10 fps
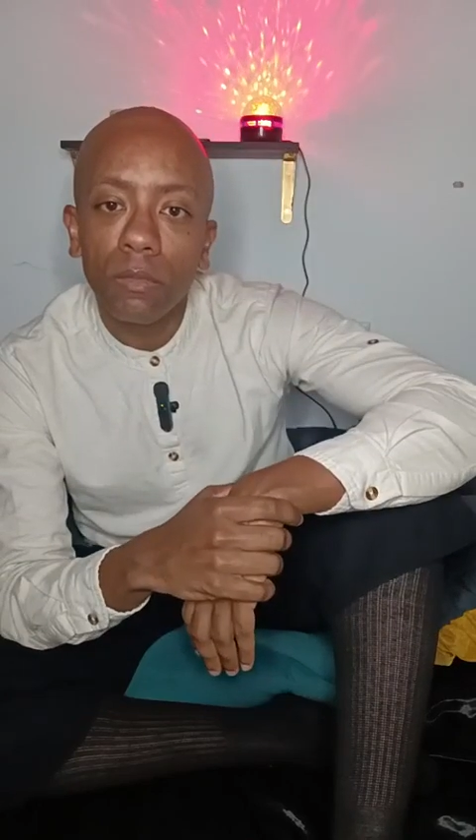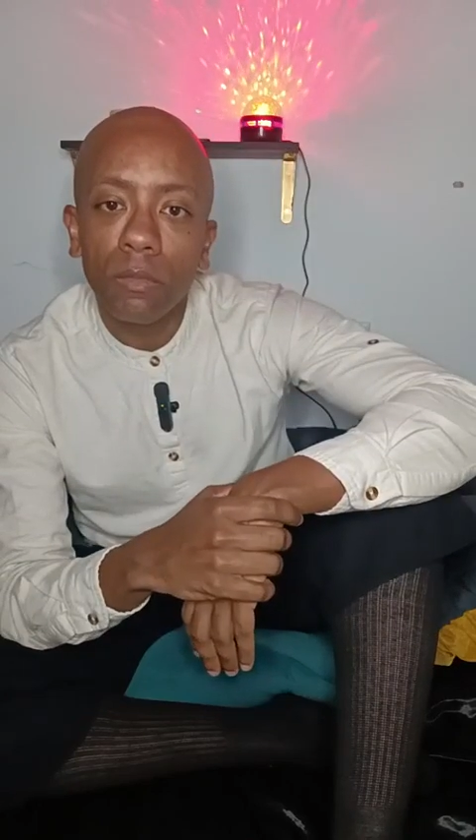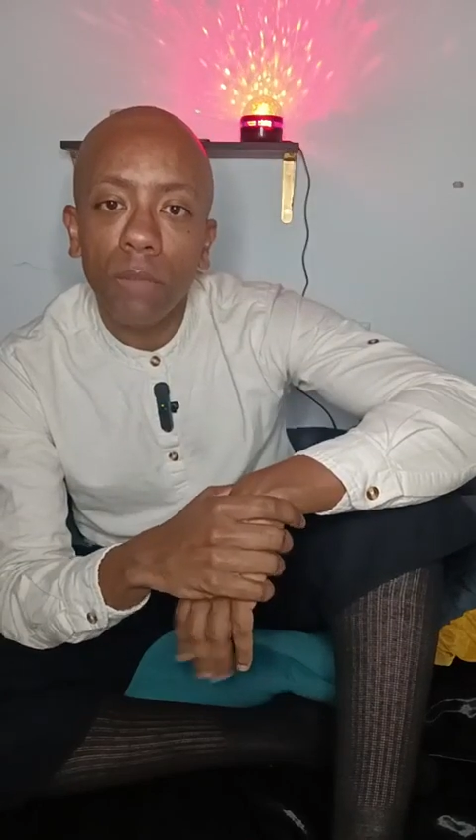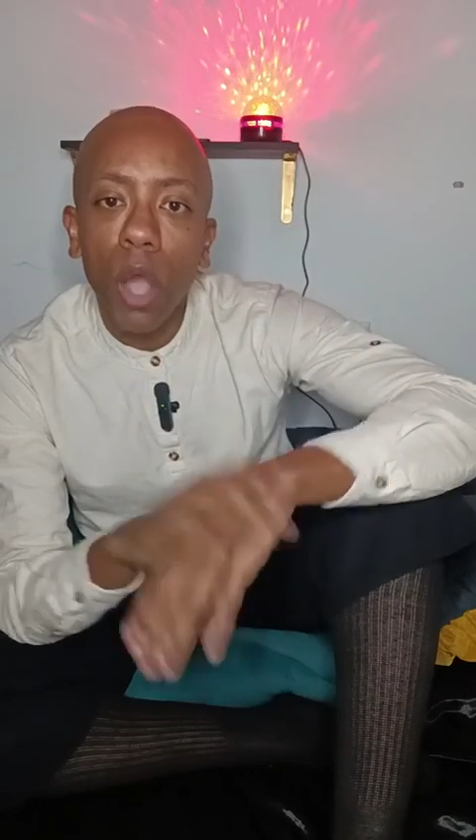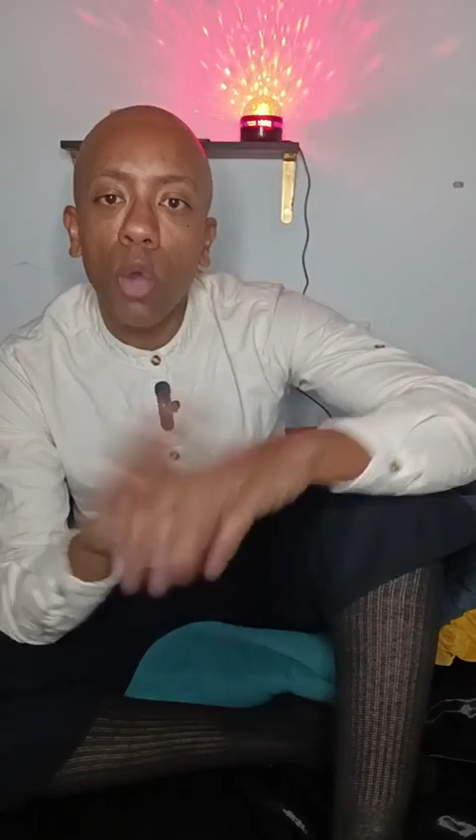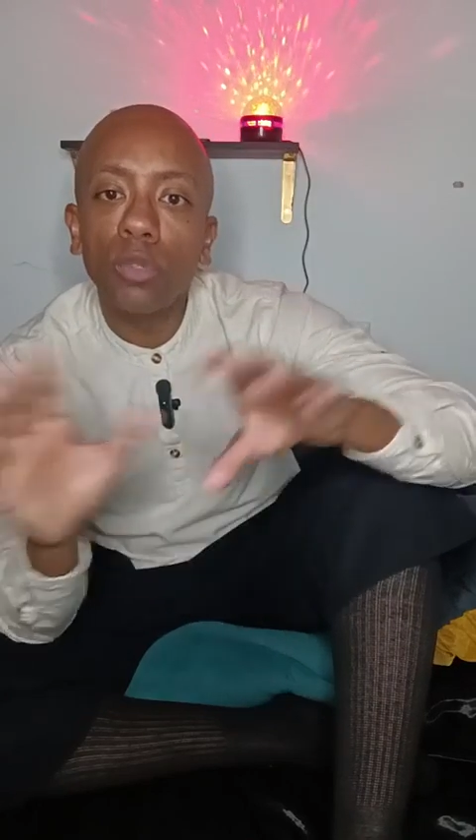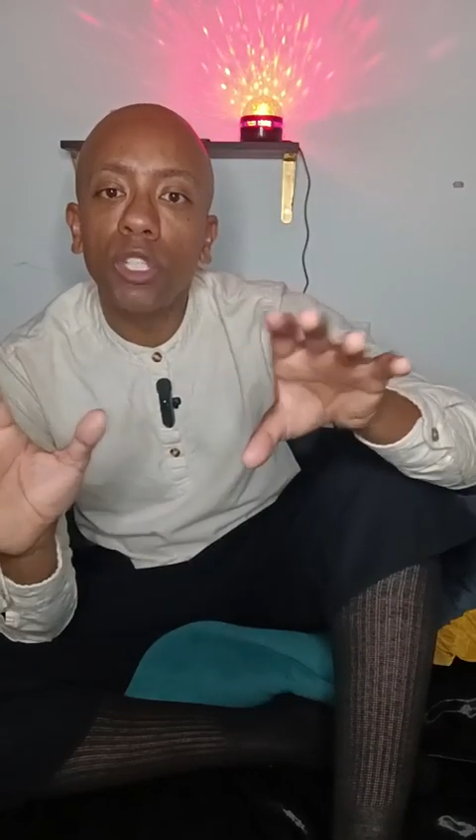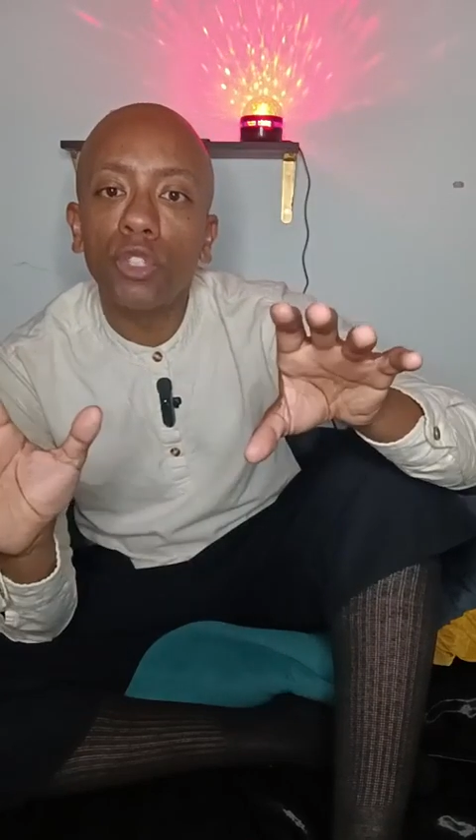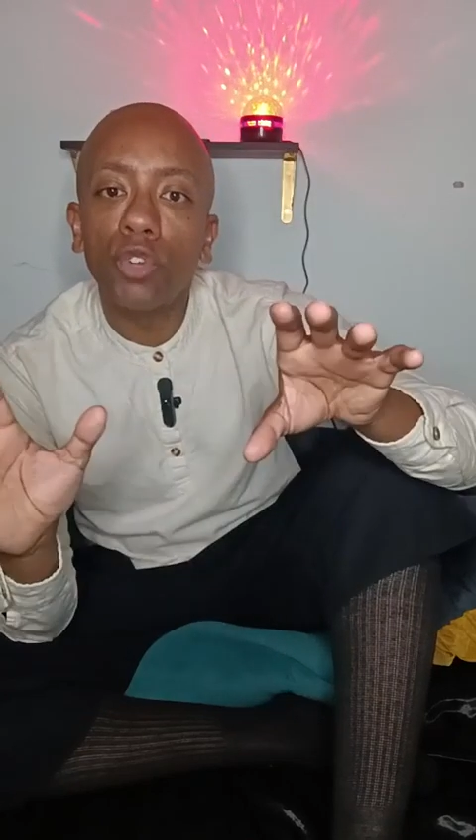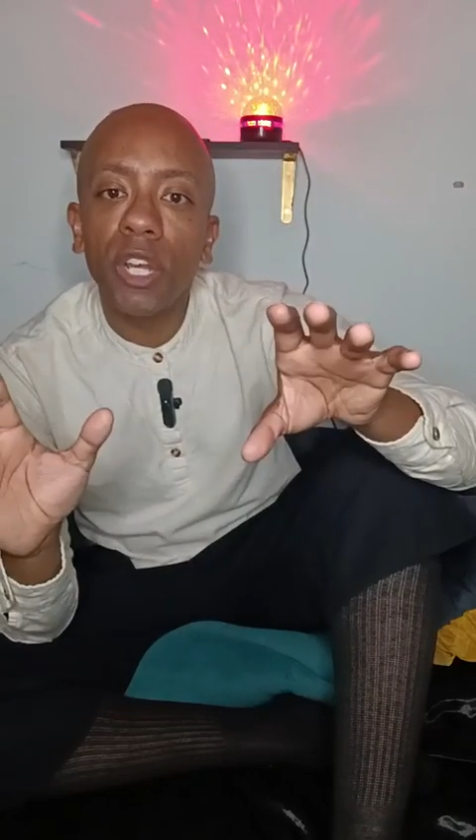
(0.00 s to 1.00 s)
My
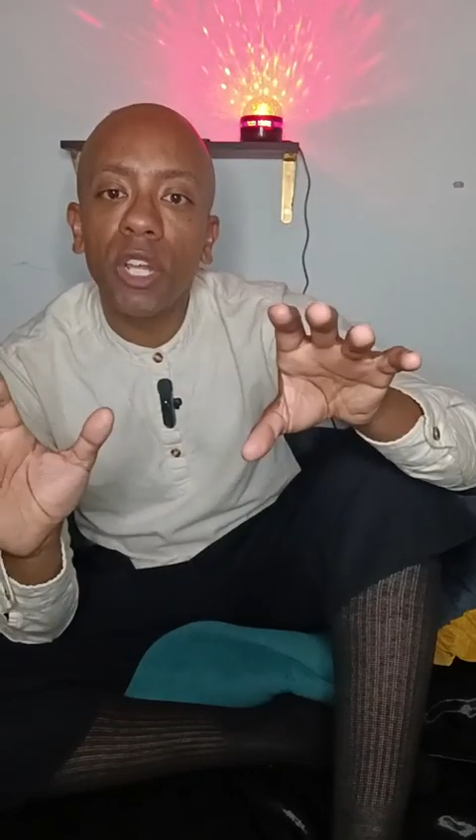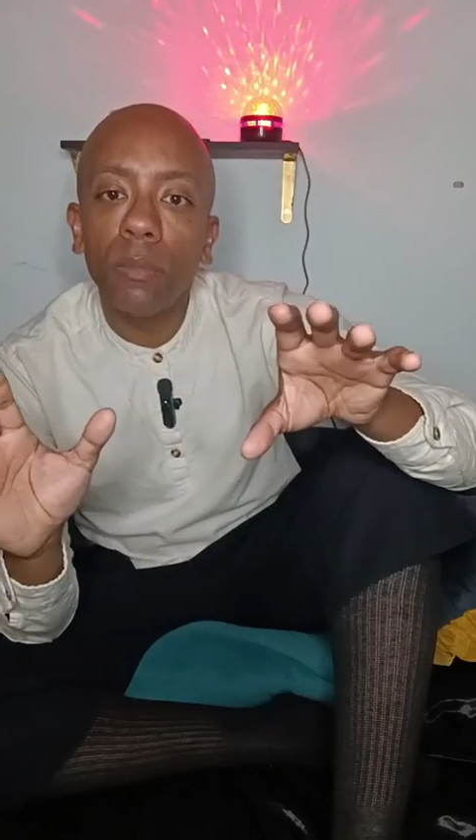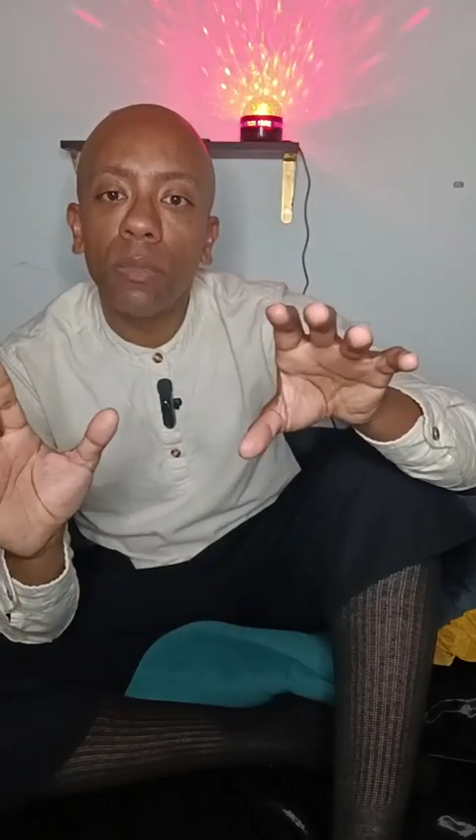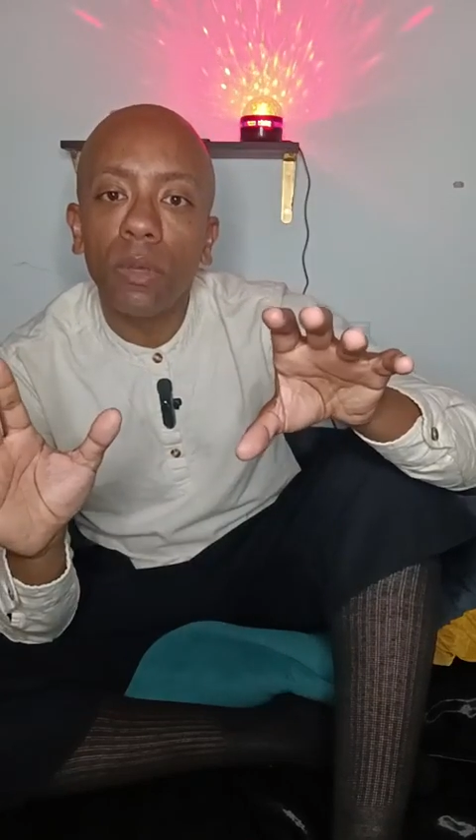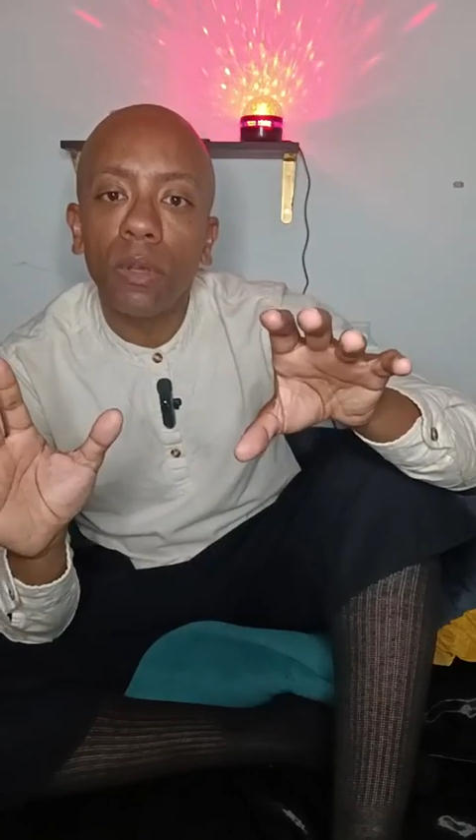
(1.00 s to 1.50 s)
only dream,